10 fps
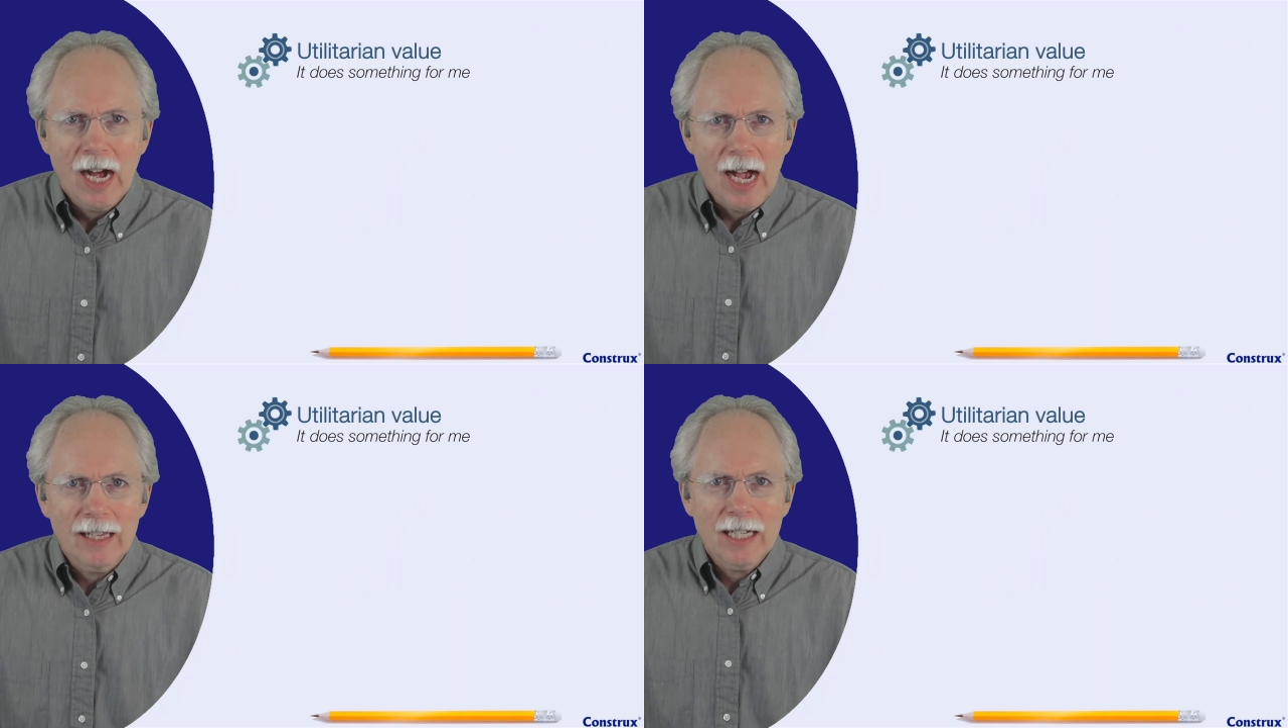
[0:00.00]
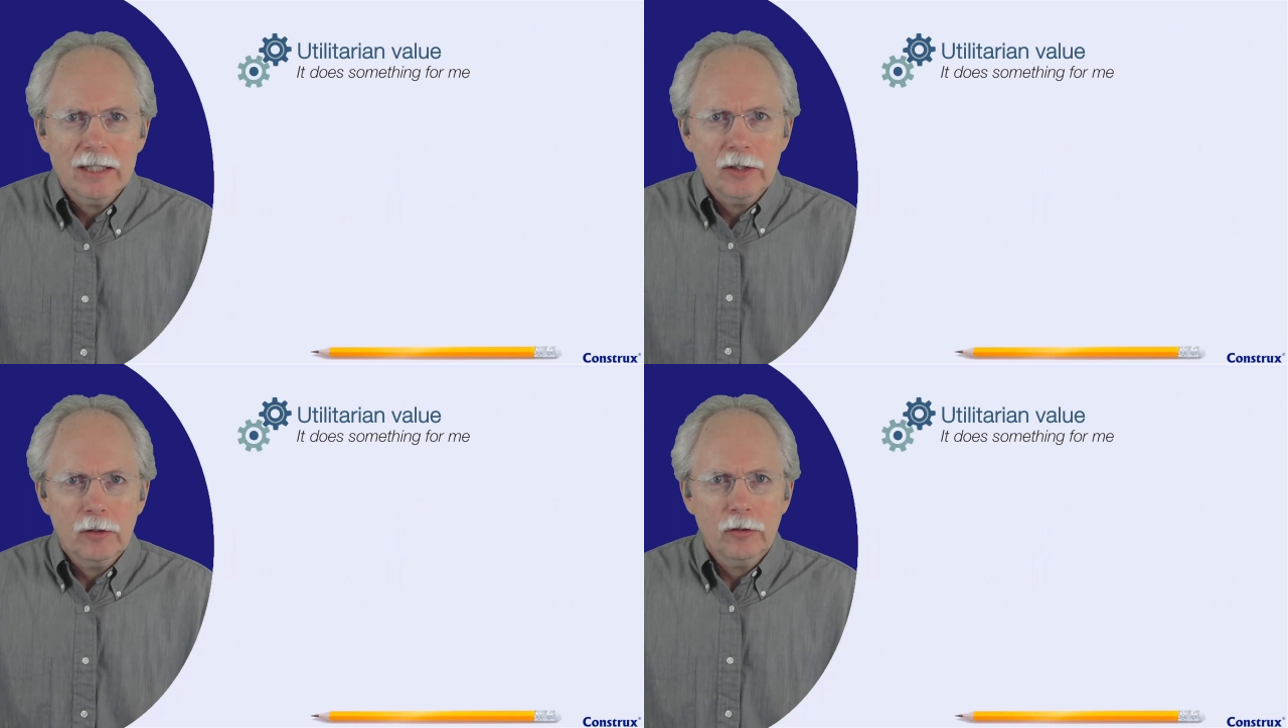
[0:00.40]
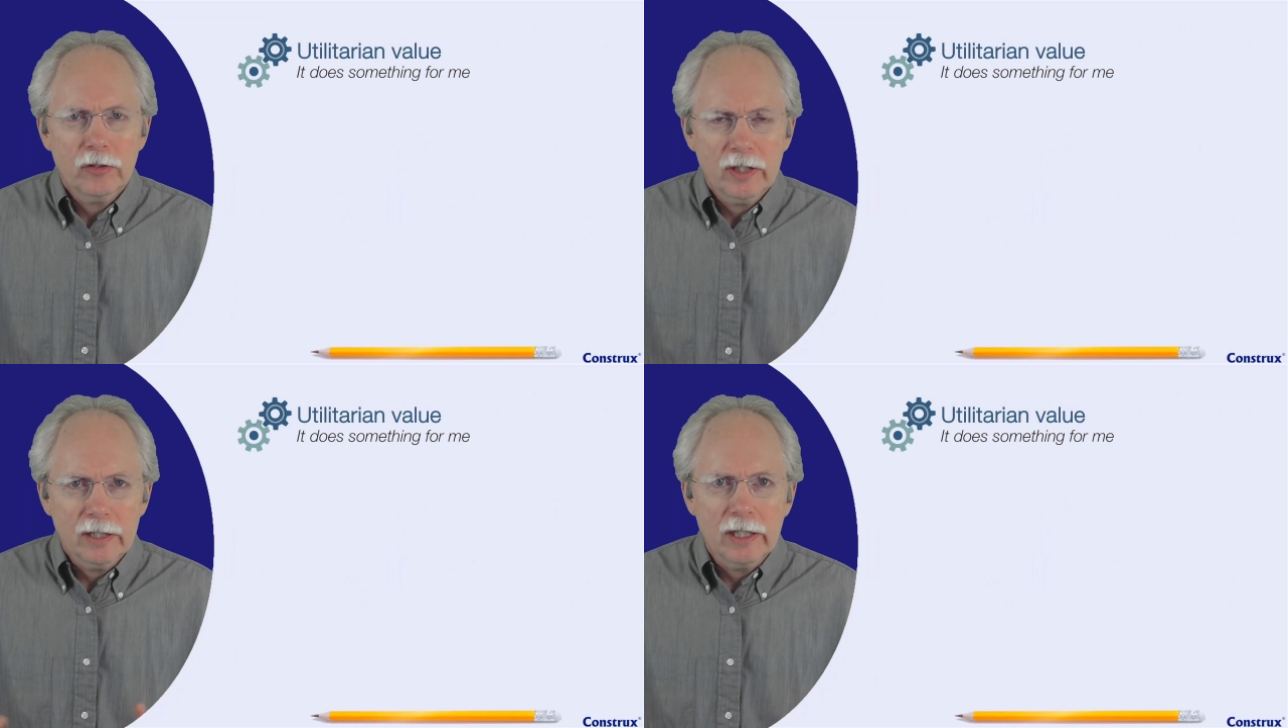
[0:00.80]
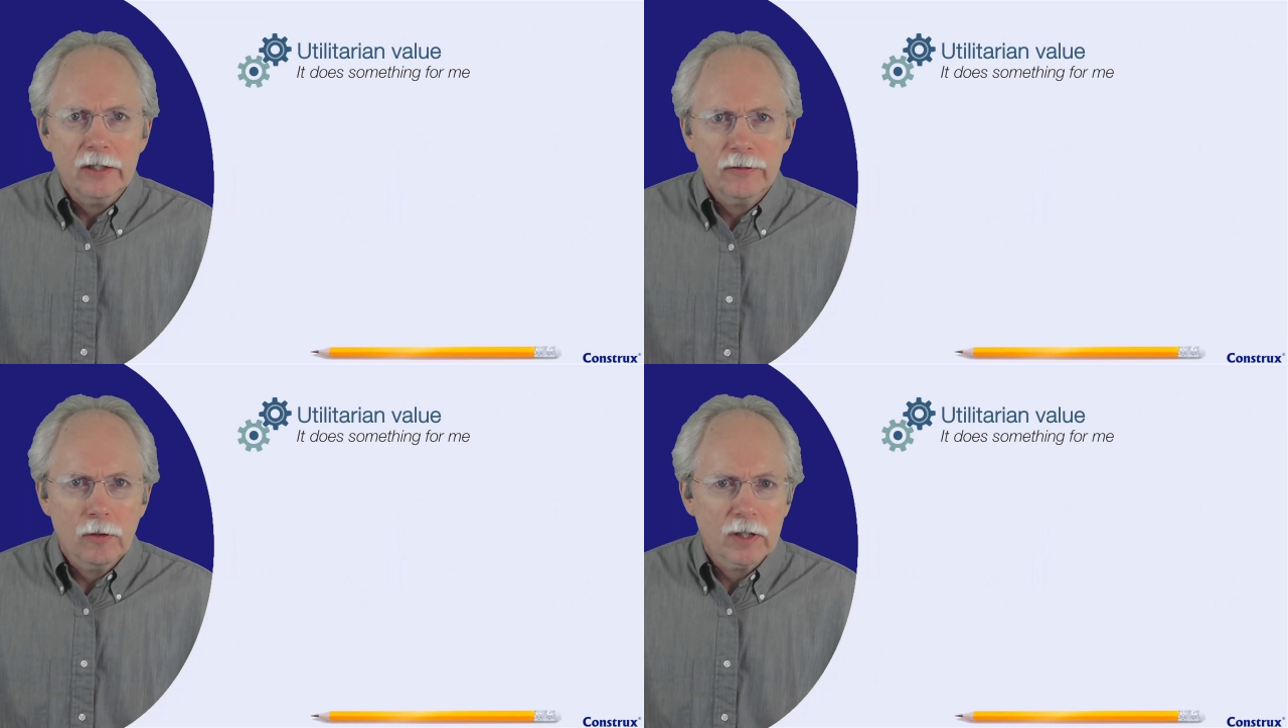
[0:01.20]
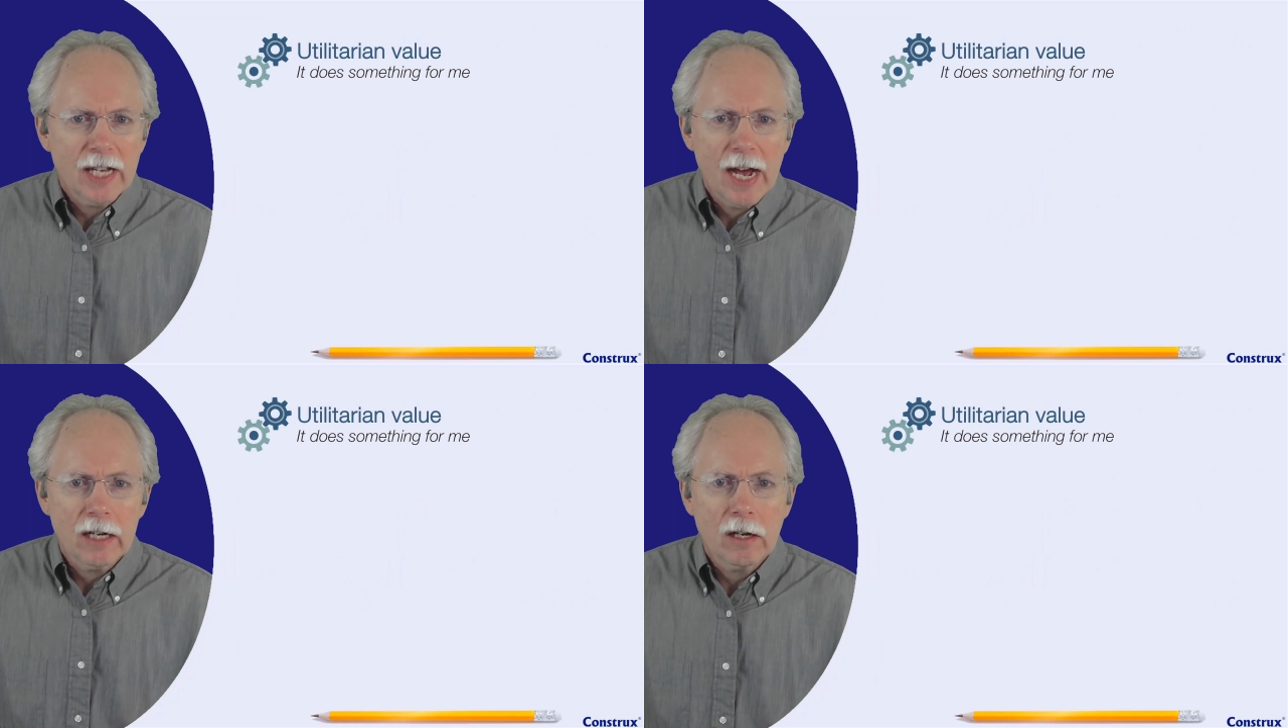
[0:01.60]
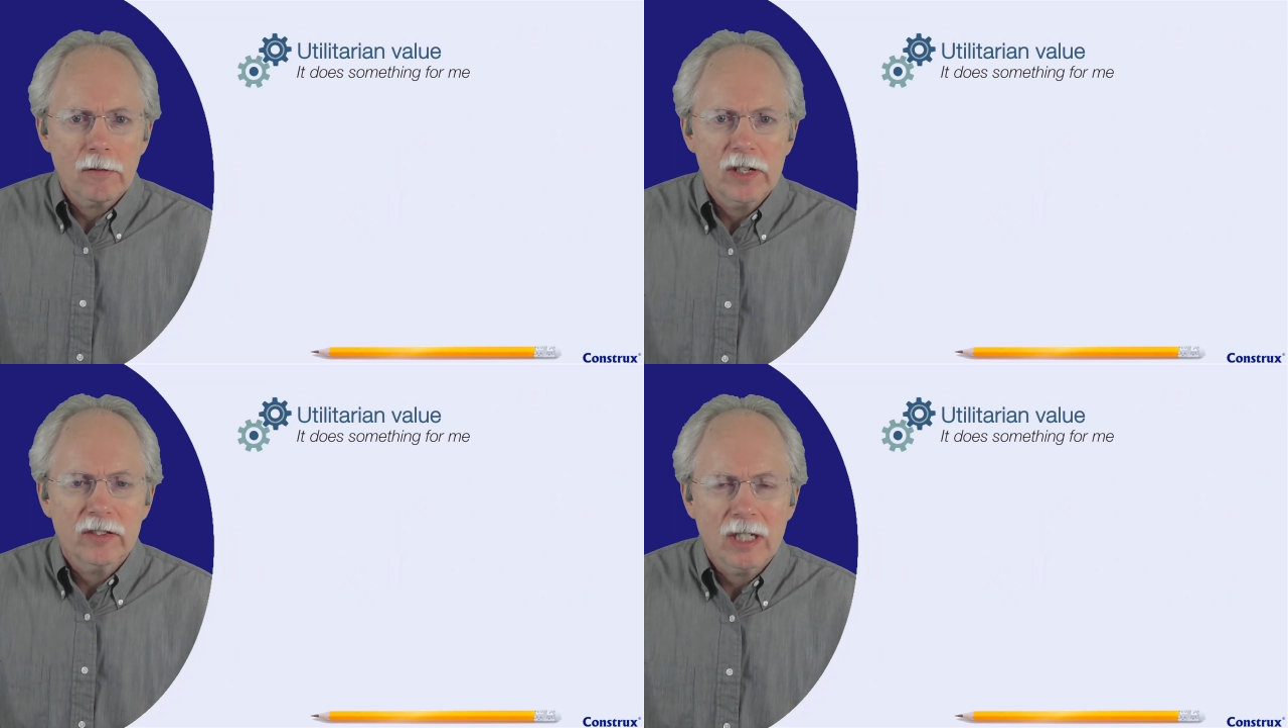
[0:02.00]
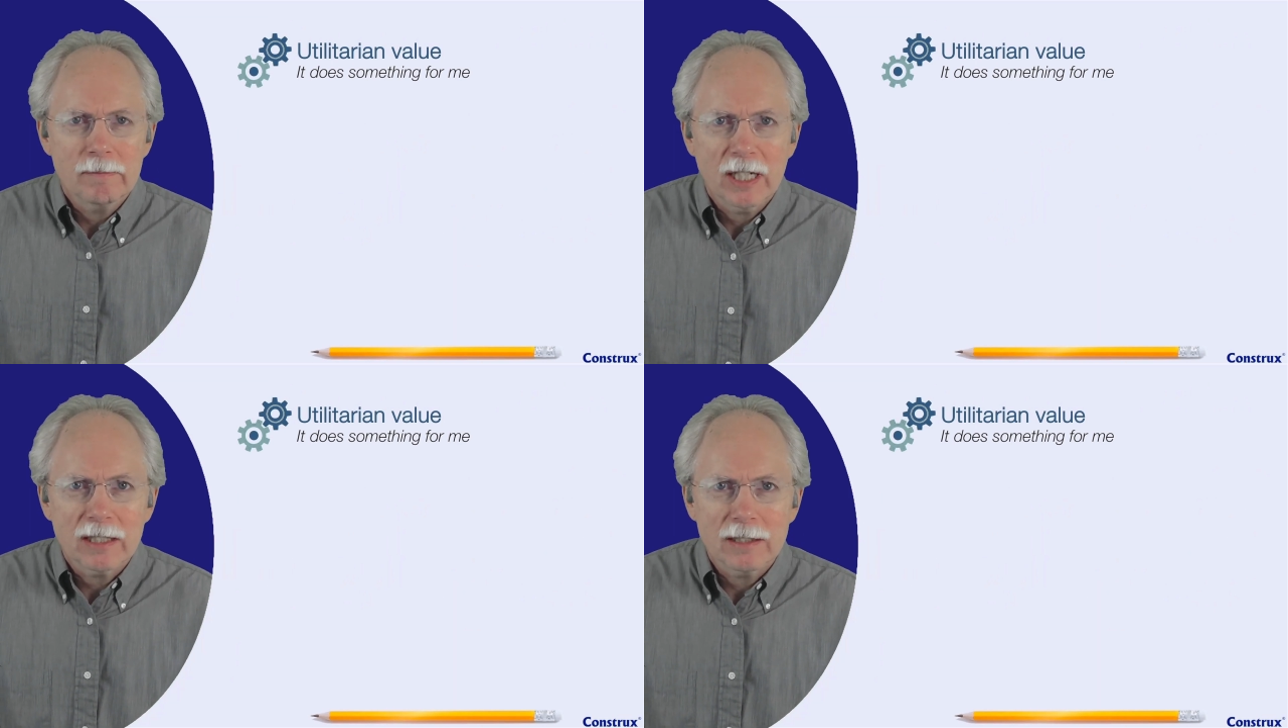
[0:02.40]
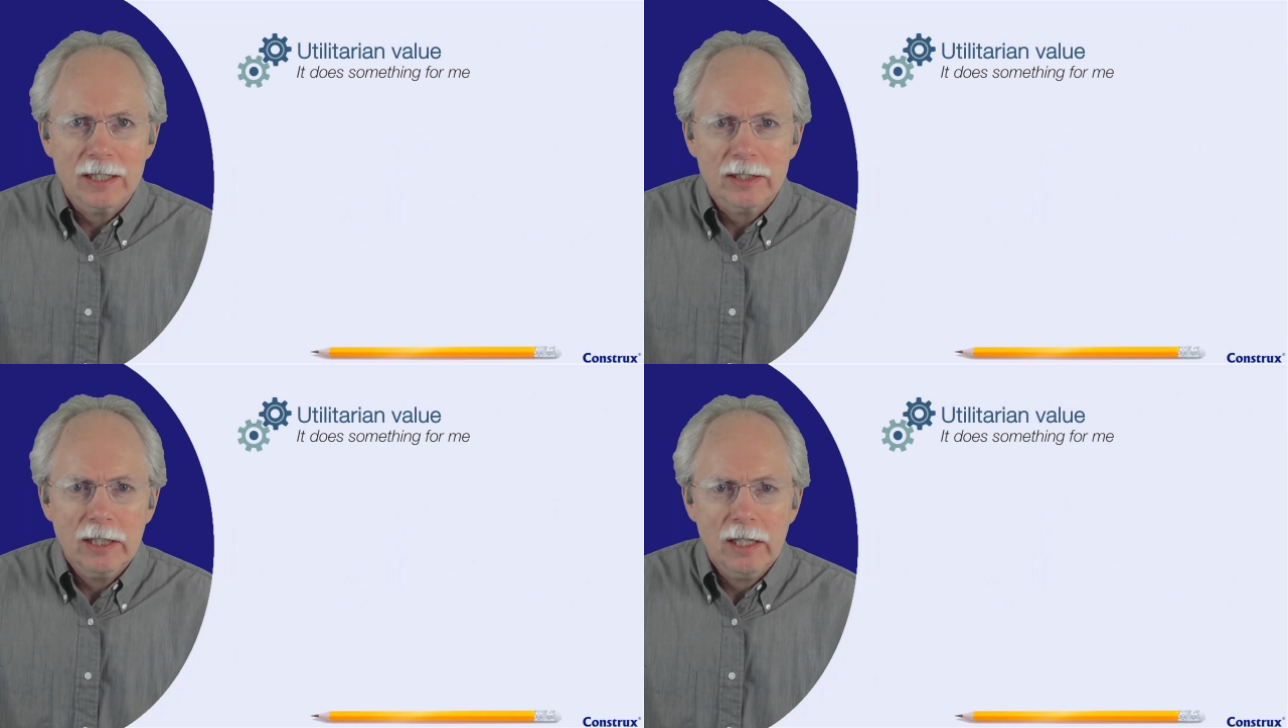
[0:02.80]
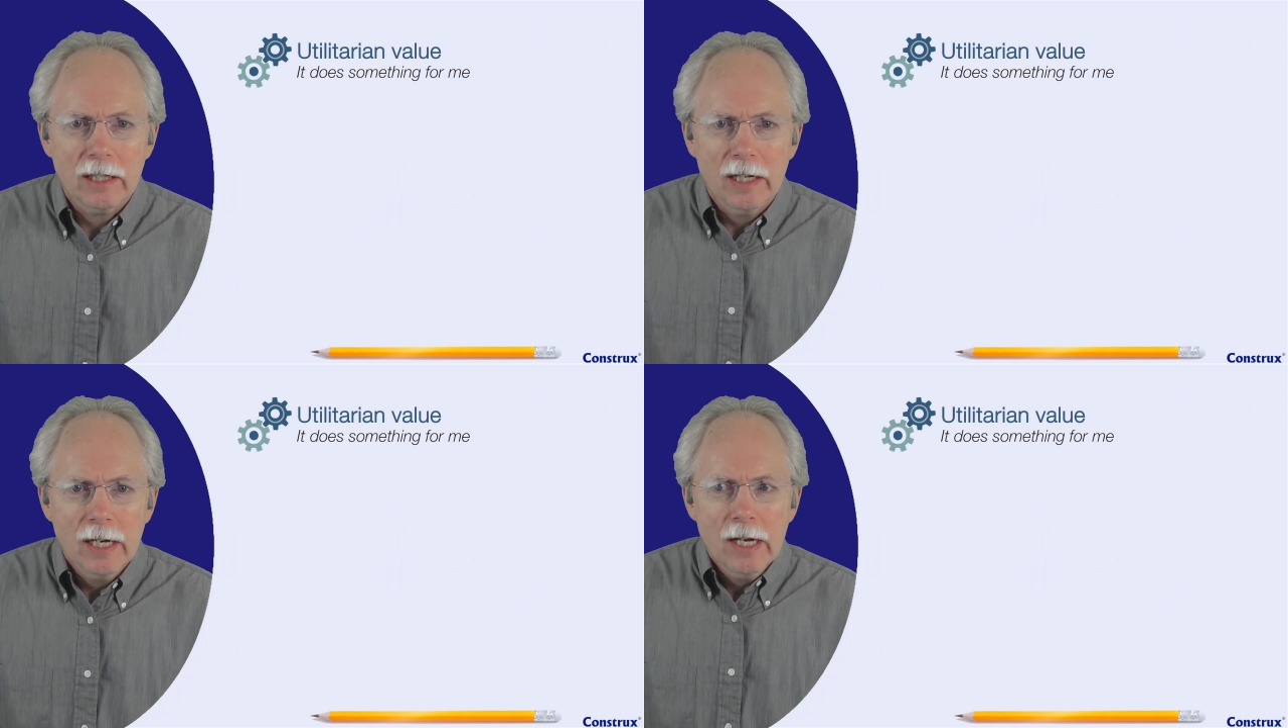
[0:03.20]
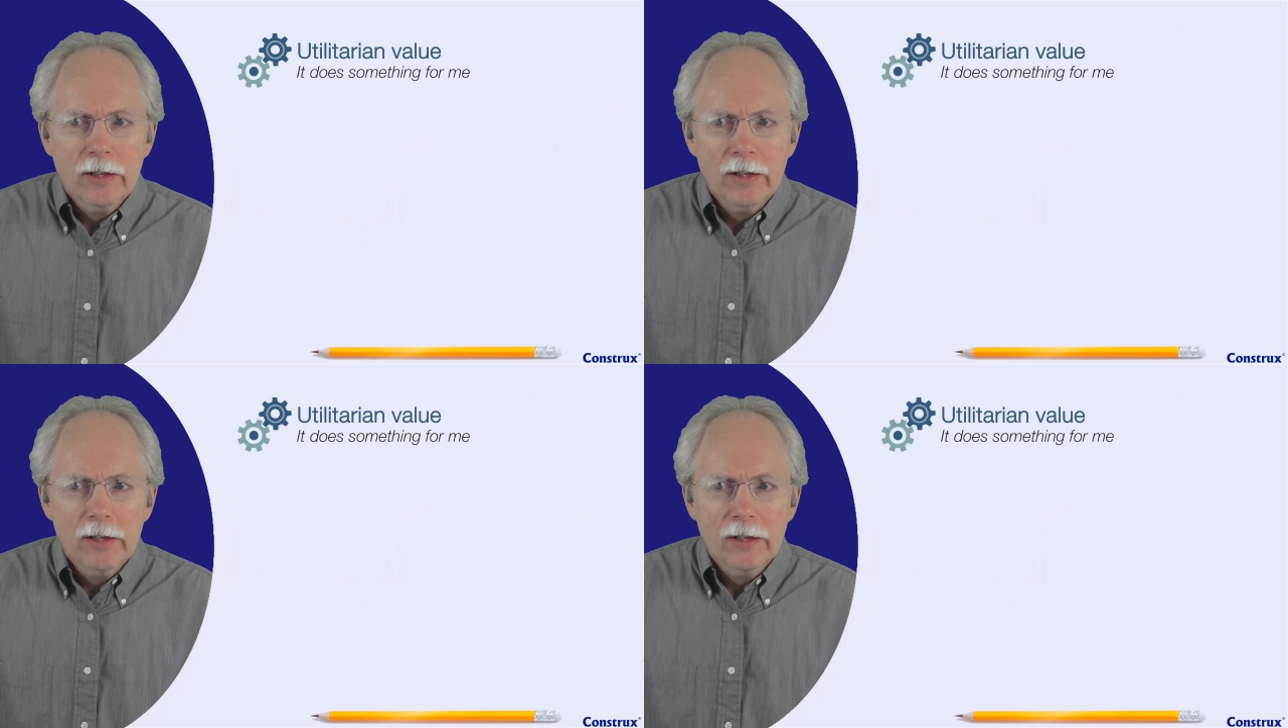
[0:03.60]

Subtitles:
I like to use these 4 categories that I'm about to list here.